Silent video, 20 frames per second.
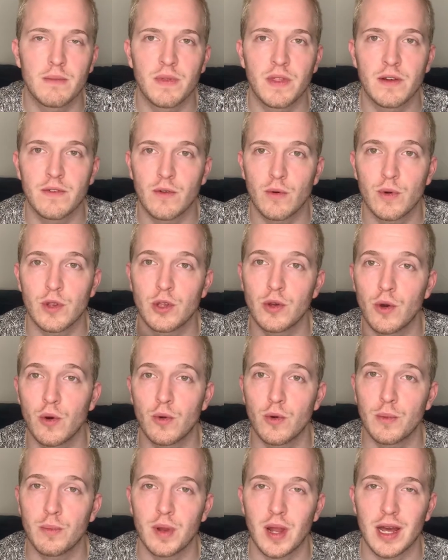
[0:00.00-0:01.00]
Therefore, when you go
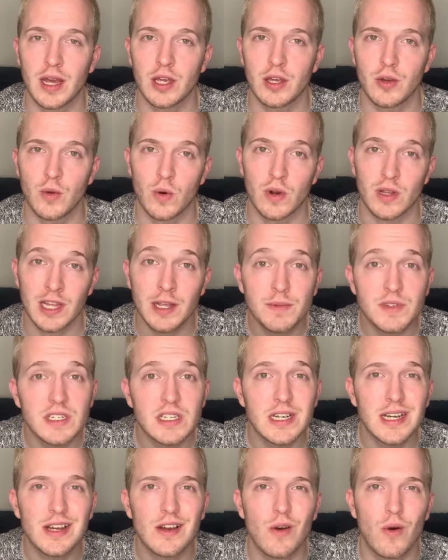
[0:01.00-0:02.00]
to apply your
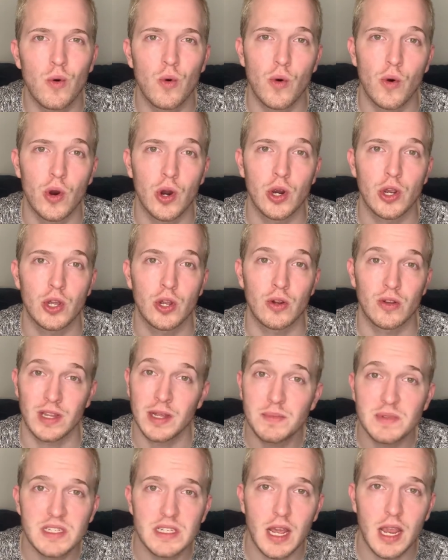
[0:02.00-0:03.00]
lipstick or your
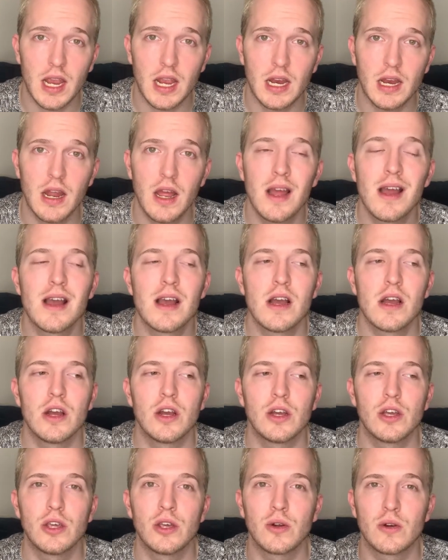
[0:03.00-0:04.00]
lip stain,
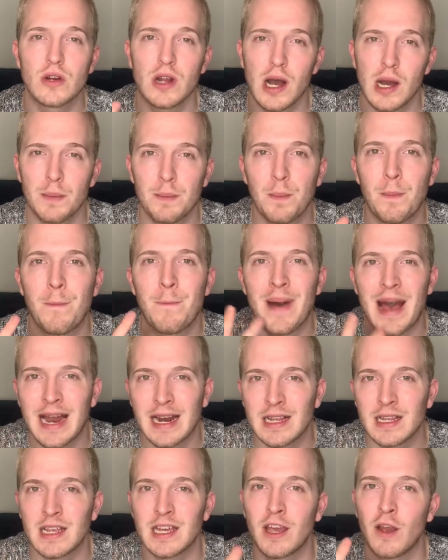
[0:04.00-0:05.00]
you're not
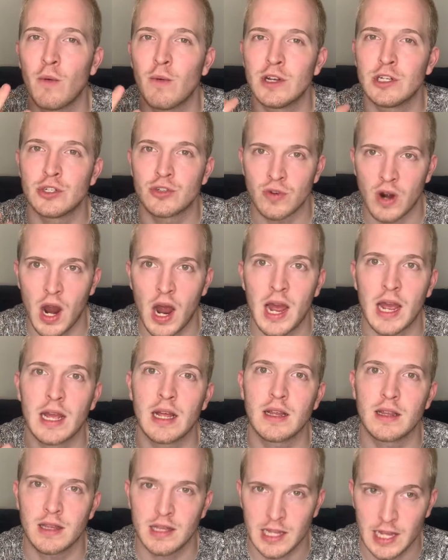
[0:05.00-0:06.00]
battling with
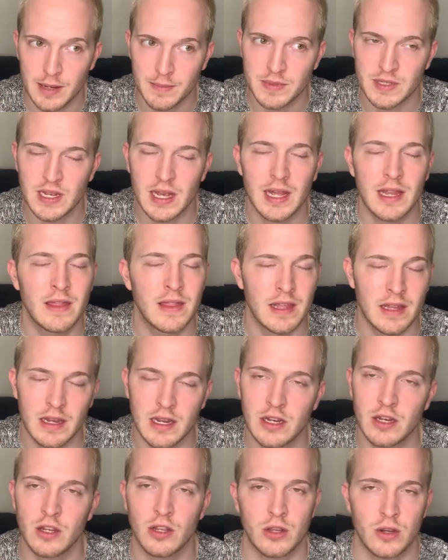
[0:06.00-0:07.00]
dry lips.
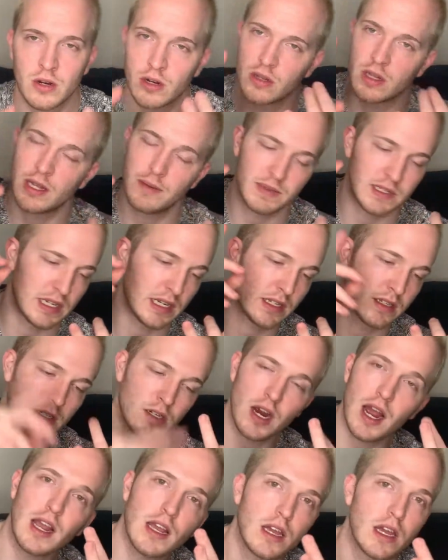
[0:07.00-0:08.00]
Then your lipstick's
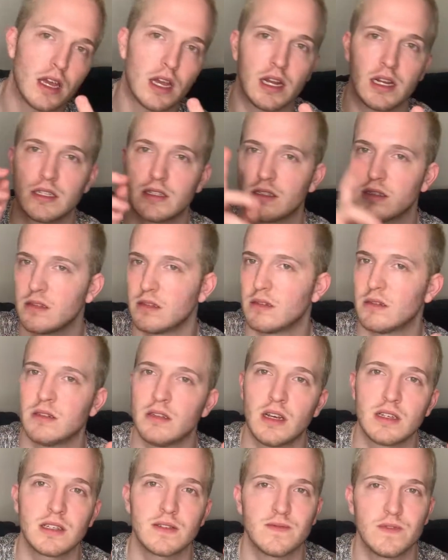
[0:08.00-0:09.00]
cracking. It
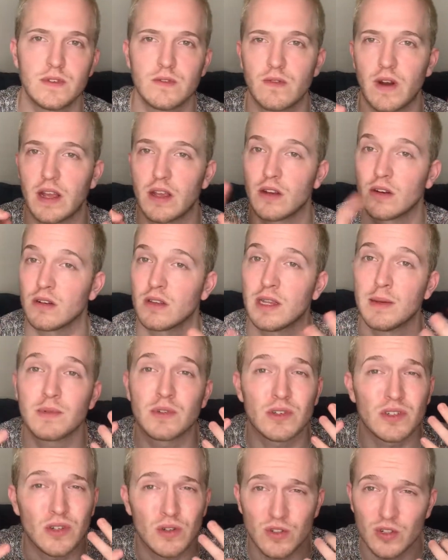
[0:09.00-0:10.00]
doesn't feel right. Your
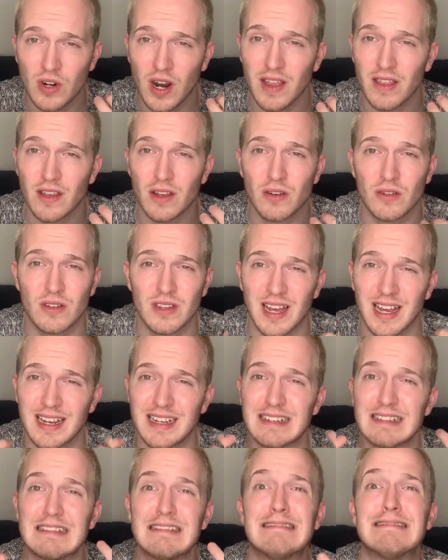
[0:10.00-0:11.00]
lips are so dry that you're
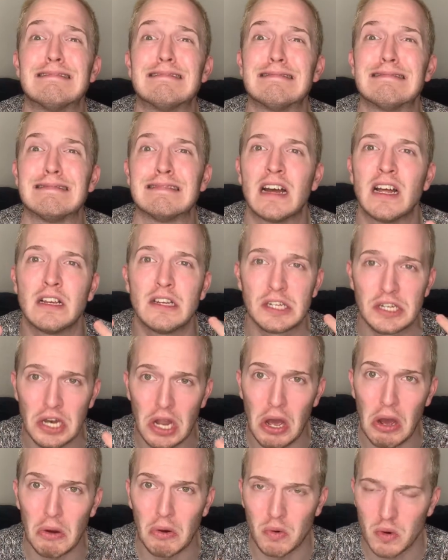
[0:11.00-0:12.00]
like, oh
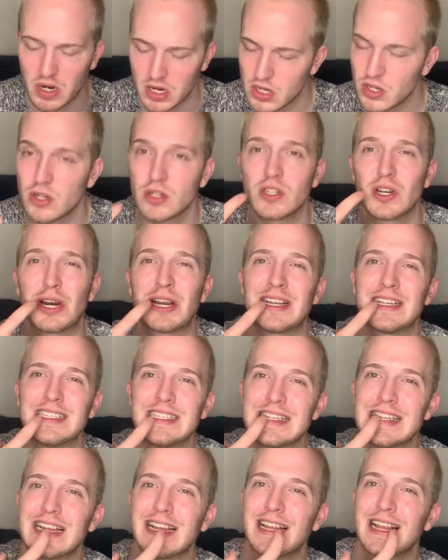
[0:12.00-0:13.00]
no. You're starting to
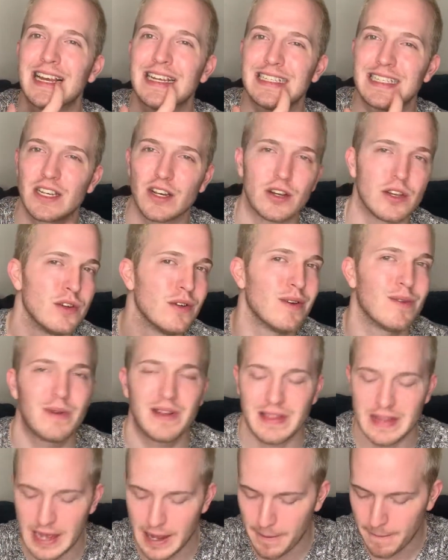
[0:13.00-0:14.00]
see the lines here. You don't
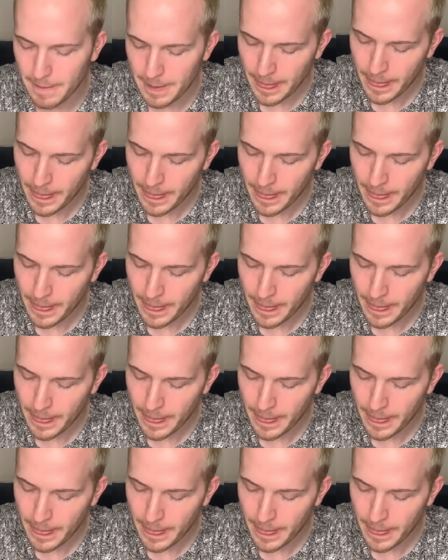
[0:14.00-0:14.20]
want that.